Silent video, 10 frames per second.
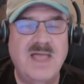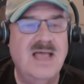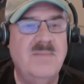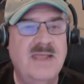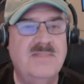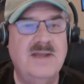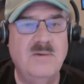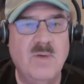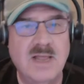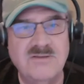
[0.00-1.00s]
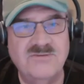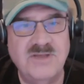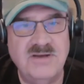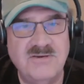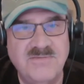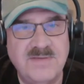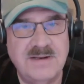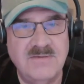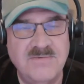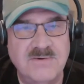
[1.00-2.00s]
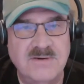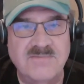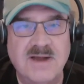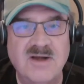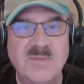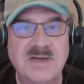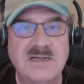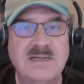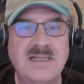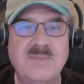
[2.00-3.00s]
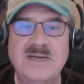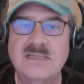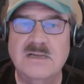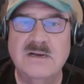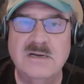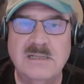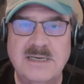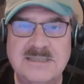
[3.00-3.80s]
I'm Anthony Watts, Senior Fellow for Environment and Climate at the Heartland